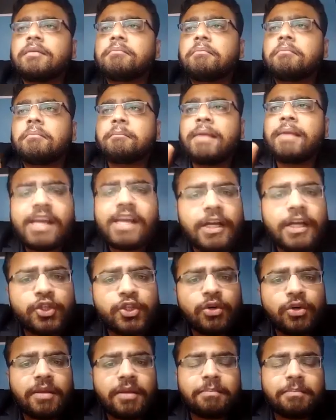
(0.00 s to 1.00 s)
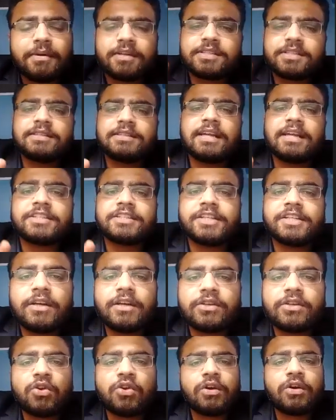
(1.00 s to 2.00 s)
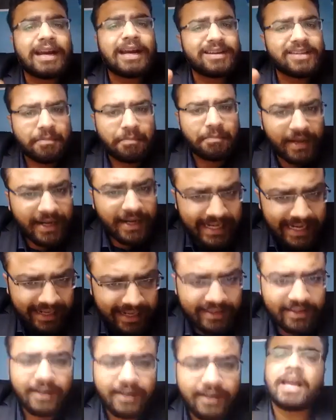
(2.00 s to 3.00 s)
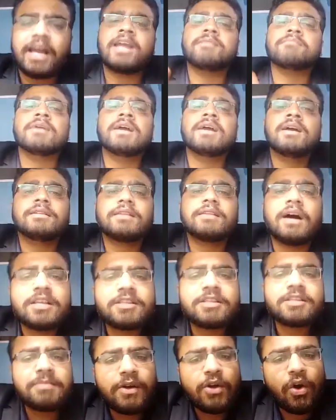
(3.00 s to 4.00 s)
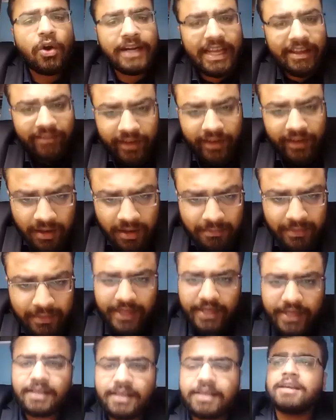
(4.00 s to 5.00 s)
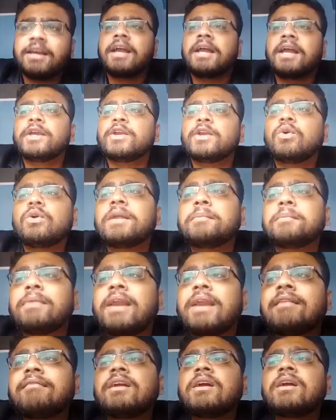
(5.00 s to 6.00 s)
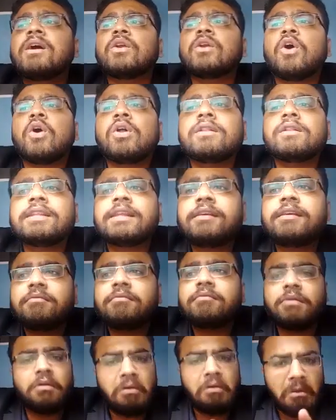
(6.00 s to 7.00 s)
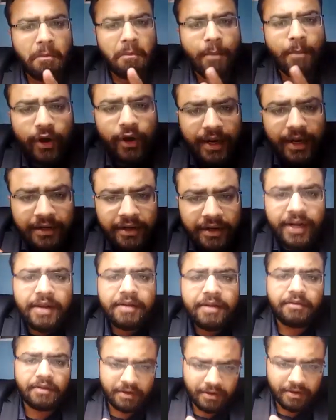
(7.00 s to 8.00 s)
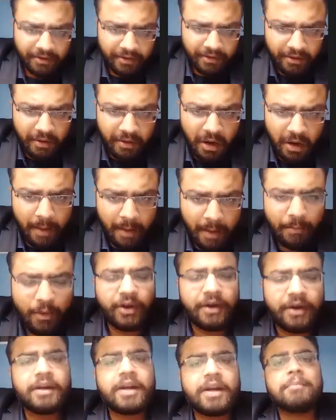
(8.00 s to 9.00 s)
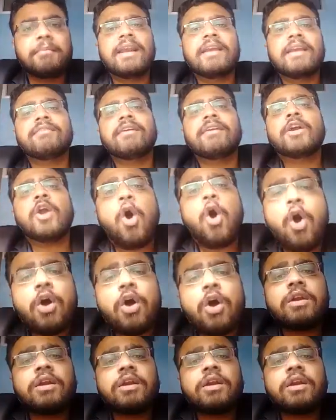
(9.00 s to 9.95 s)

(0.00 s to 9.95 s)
making sure the person that she does not get the money at the time, the husband not giving her money, depriving her all the monetary benefit, or